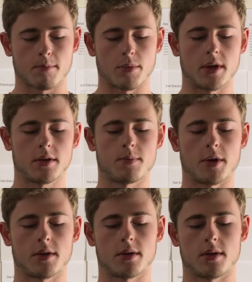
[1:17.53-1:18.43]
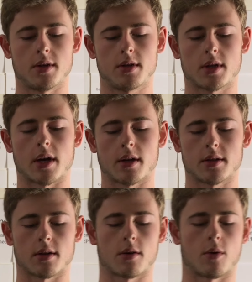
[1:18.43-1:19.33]
These
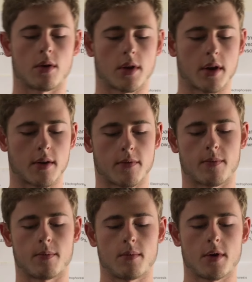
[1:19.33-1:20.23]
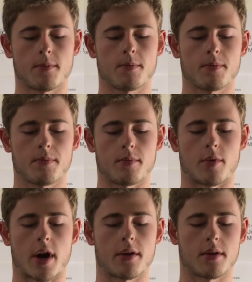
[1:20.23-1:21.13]
studies are correlative
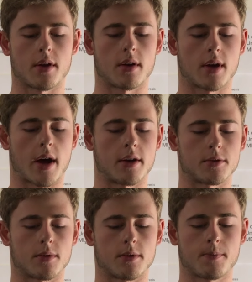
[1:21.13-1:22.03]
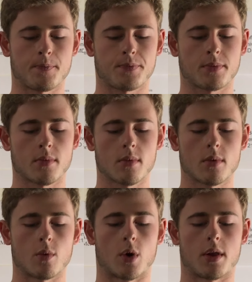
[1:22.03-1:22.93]
rather than causal,
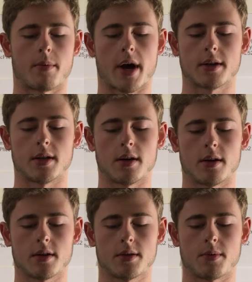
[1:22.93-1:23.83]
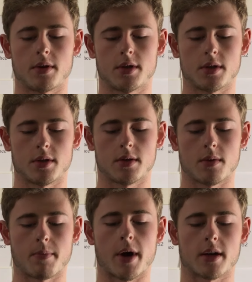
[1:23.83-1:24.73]
where the bacterial species
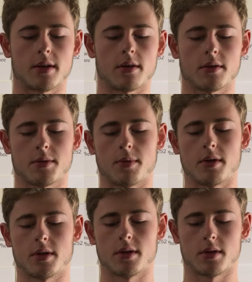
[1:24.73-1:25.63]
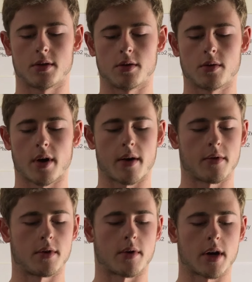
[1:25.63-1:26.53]
do have
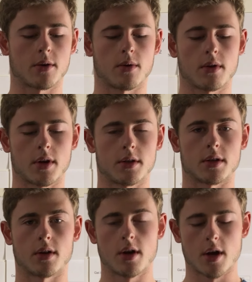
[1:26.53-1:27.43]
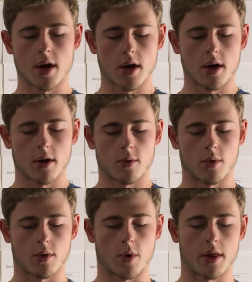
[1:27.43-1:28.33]
a direct correlation
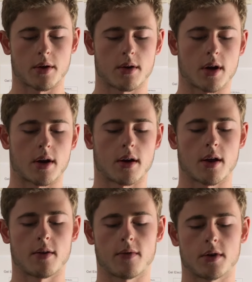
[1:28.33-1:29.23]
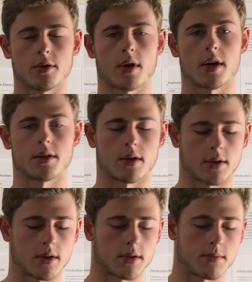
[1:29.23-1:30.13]
with whether or not an individual has
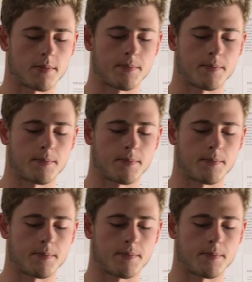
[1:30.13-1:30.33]
autism.